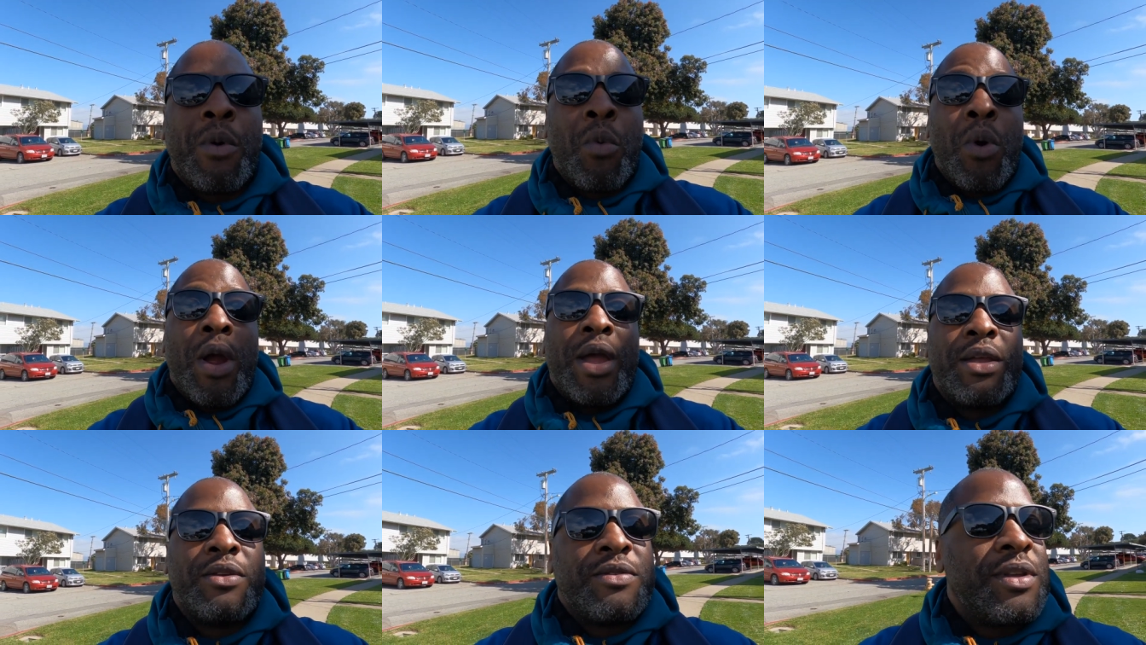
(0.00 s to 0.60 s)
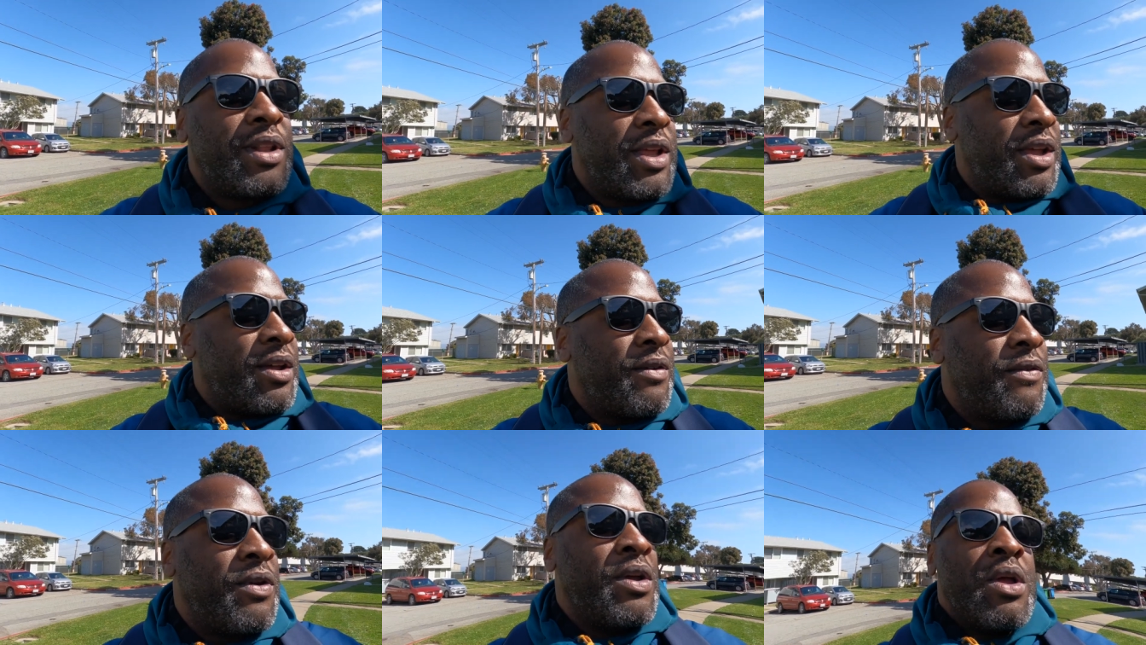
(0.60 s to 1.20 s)
on where I used to
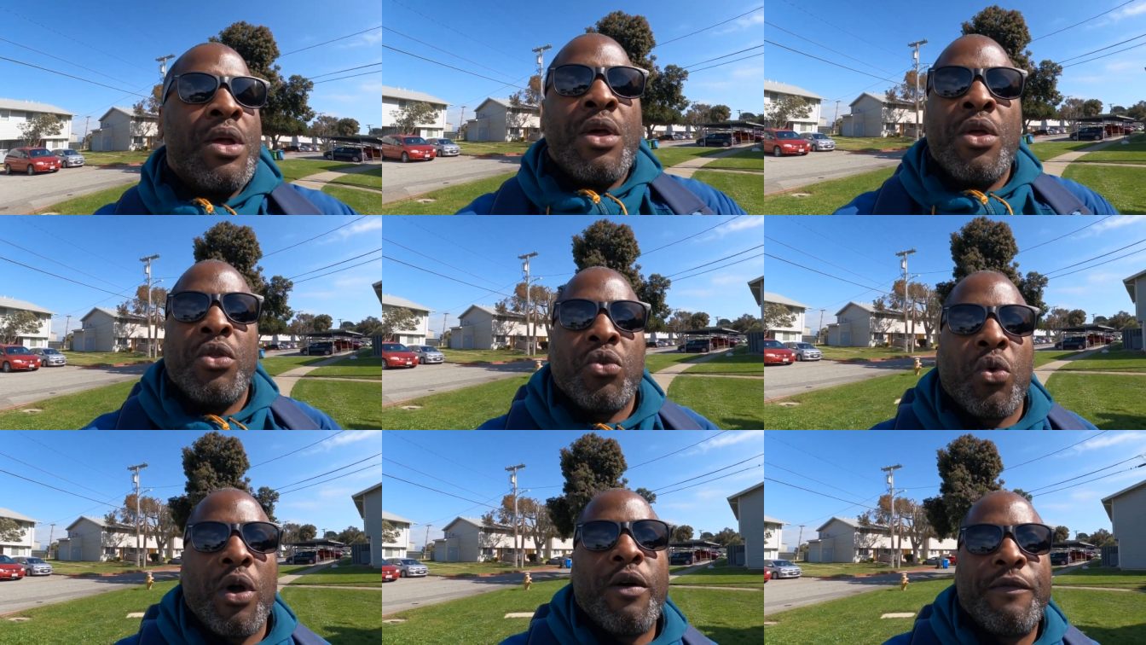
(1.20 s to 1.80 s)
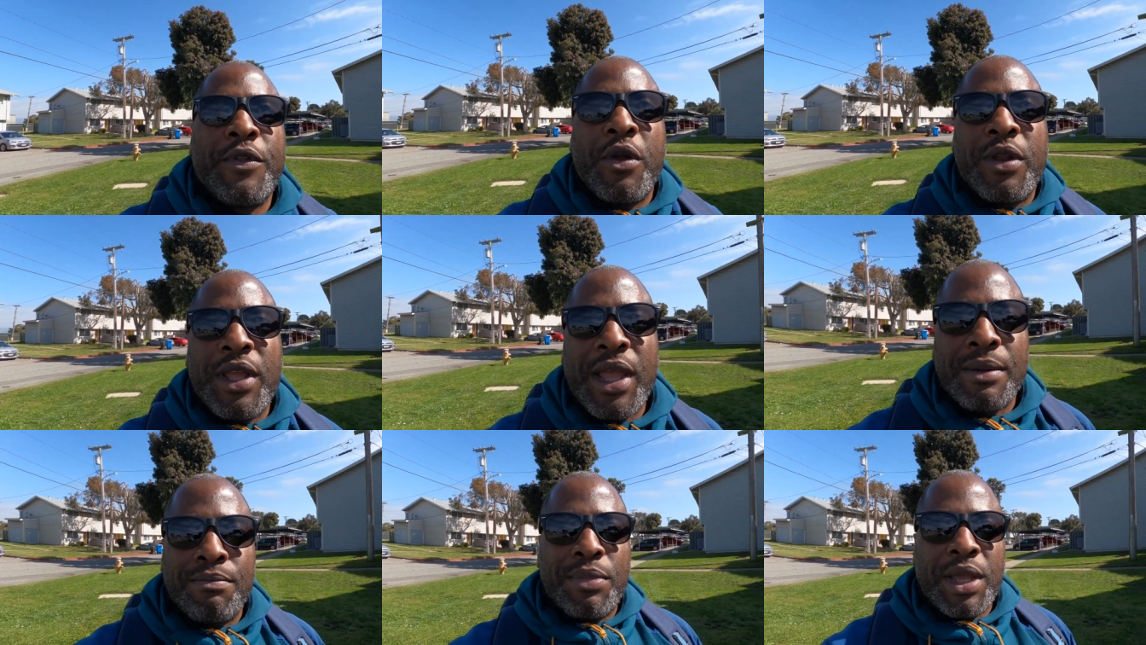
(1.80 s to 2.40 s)
live, twelve
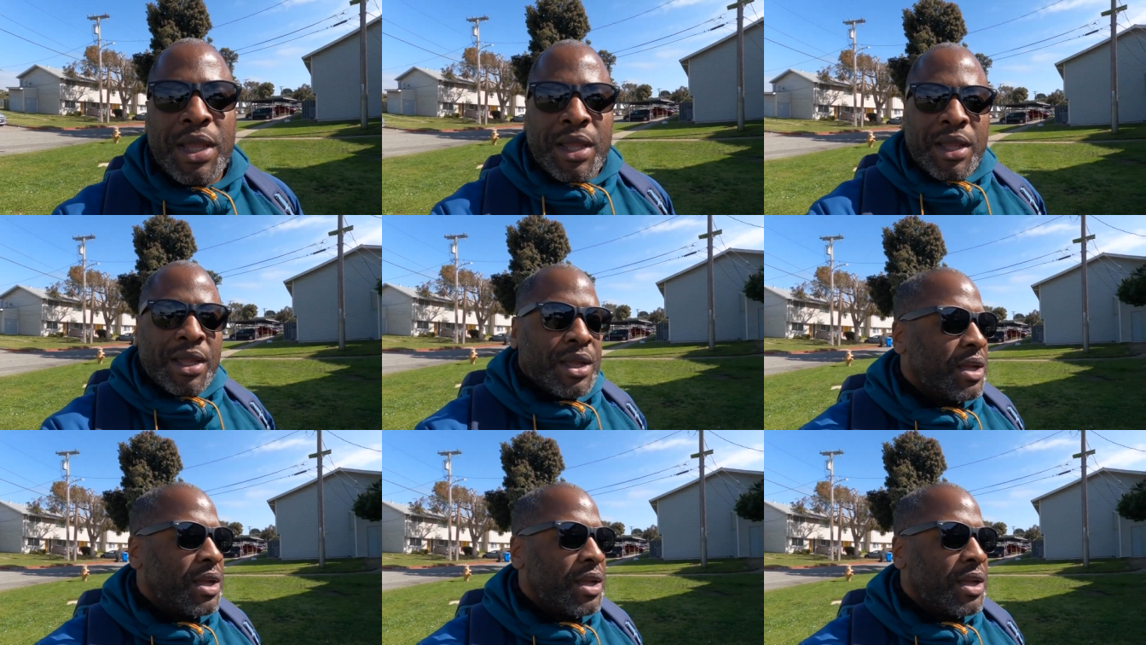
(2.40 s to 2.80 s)
thirty-eight B. Here